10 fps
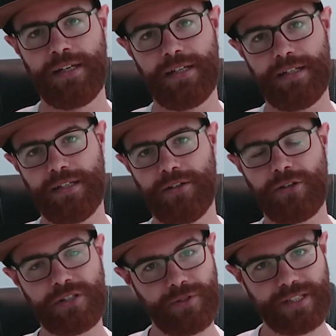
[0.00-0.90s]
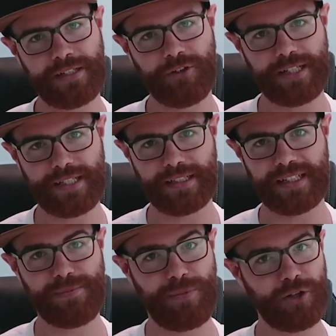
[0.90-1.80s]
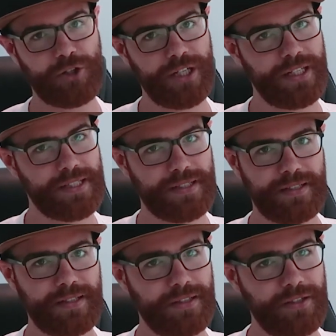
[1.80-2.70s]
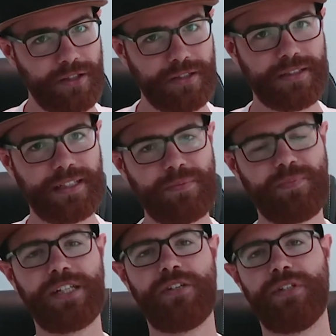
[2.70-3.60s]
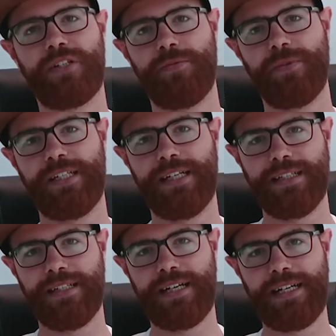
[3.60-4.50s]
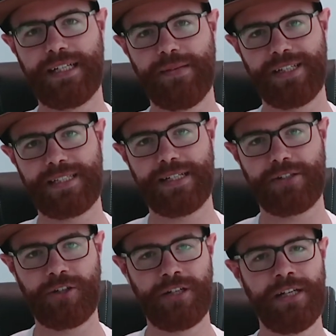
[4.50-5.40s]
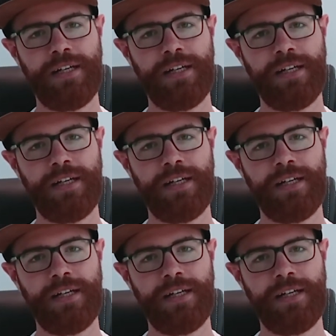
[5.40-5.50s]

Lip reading: Also, what's interesting is blockchain is not that big of a topic yet in the iGaming sector.